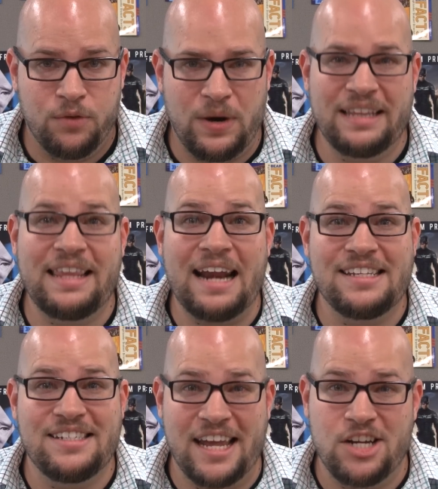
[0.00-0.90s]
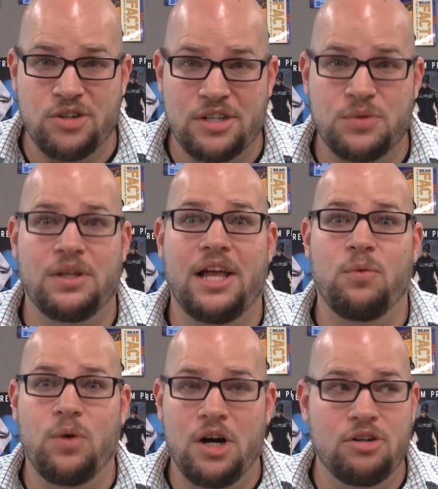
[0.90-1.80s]
right? That is dangerous. We're like,
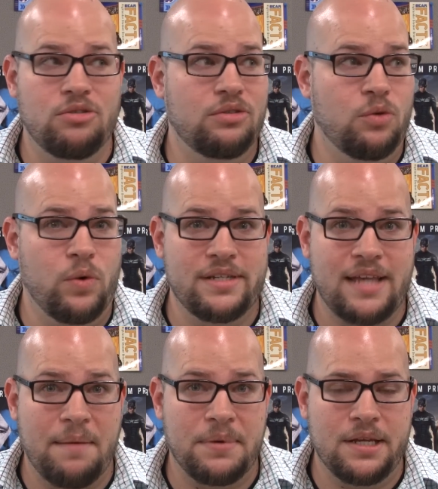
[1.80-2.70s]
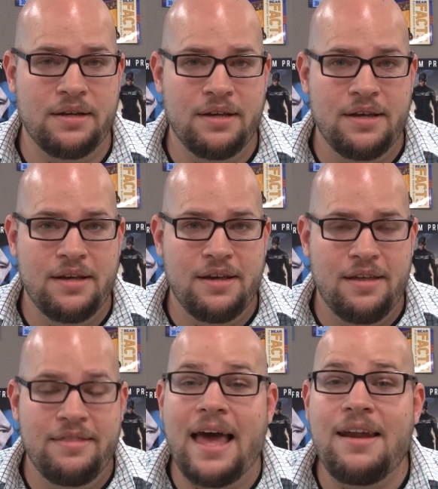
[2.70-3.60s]
whoa, what is happening?
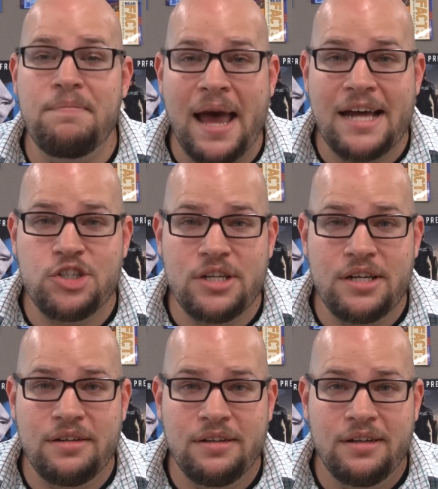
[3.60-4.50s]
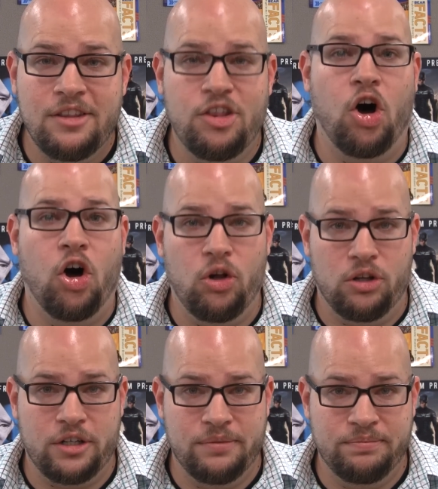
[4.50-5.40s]
Then imagine the
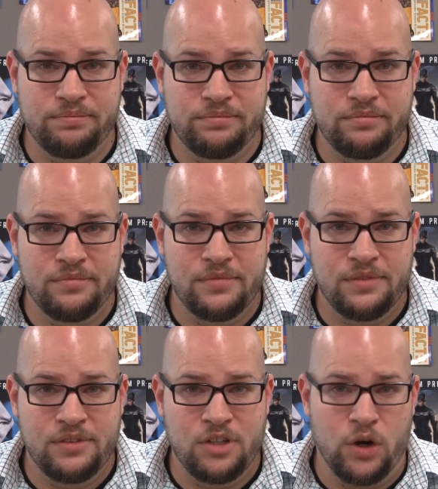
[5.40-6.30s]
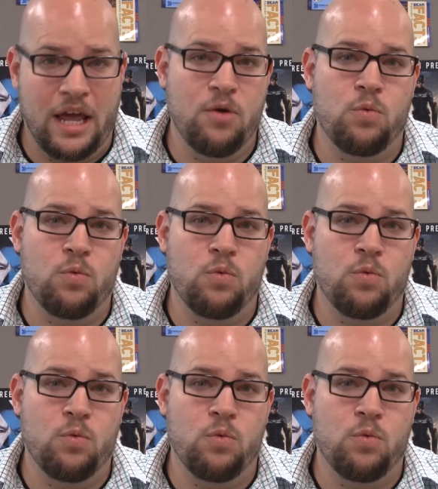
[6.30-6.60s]
Hulk, okay,